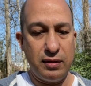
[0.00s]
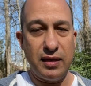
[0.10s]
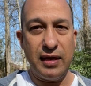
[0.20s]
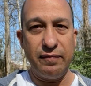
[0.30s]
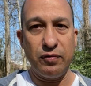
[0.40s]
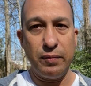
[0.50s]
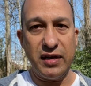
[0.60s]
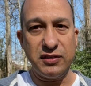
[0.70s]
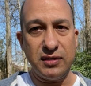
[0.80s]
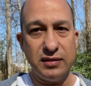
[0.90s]
the
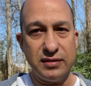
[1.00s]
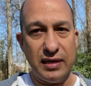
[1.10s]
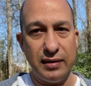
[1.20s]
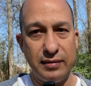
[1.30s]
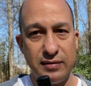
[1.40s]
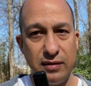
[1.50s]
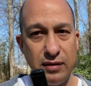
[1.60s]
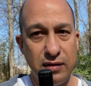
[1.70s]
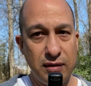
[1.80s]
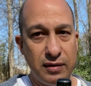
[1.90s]
information sent
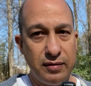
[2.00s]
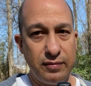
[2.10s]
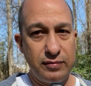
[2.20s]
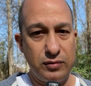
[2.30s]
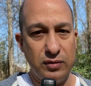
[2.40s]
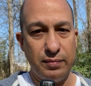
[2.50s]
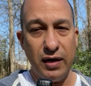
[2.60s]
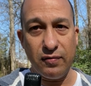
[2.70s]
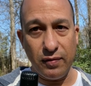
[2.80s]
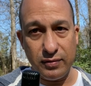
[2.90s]
to the
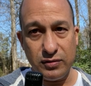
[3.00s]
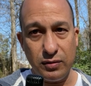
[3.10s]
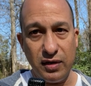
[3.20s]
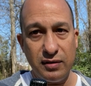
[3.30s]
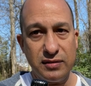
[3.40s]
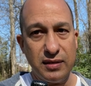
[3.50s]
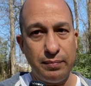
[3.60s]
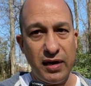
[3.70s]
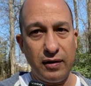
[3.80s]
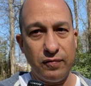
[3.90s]
microphone. So there's the
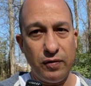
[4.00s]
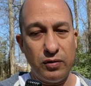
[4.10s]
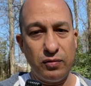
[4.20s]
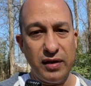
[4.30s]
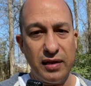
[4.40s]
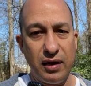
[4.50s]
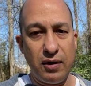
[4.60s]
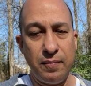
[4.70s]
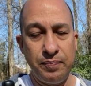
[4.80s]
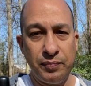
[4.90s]
microphone right
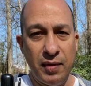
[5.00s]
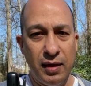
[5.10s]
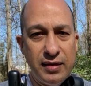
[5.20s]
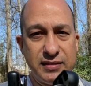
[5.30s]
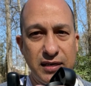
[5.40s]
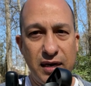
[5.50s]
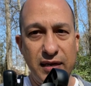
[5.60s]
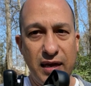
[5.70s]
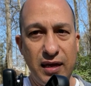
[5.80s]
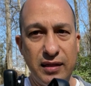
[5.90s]
here. It's got
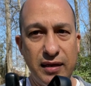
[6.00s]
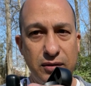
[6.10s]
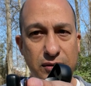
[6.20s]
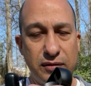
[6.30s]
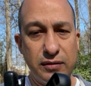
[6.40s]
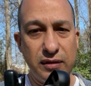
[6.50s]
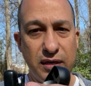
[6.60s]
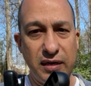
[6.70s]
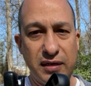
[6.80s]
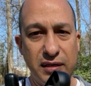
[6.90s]
a little
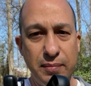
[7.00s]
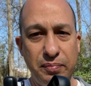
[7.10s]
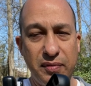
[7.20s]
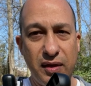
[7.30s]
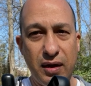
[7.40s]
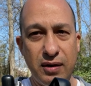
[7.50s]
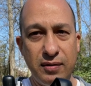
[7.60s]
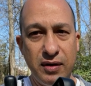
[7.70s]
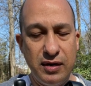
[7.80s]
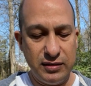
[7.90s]
clip there,
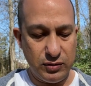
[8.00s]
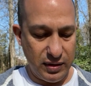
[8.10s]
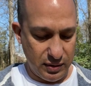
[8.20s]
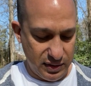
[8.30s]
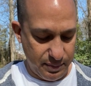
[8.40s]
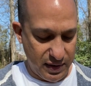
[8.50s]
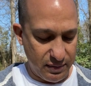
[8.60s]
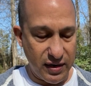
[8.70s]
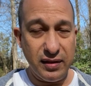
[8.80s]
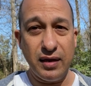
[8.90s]
so I can clip that
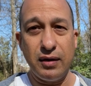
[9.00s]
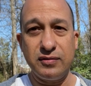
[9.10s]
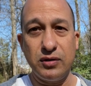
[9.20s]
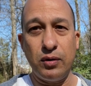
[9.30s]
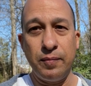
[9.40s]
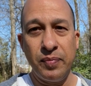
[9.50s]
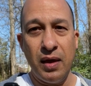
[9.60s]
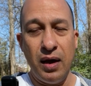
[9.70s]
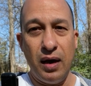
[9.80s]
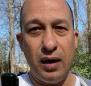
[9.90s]
right there. So
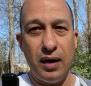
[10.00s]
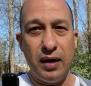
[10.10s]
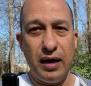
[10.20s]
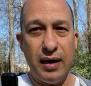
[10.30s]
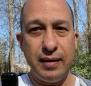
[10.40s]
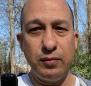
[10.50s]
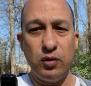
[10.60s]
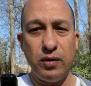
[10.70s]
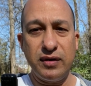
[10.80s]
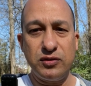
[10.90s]
I'm
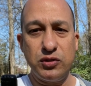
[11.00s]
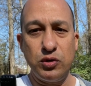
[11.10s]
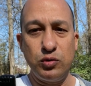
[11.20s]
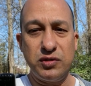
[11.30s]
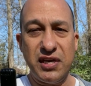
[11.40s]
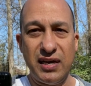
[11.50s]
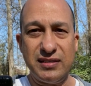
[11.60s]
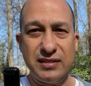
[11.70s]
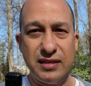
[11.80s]
going to test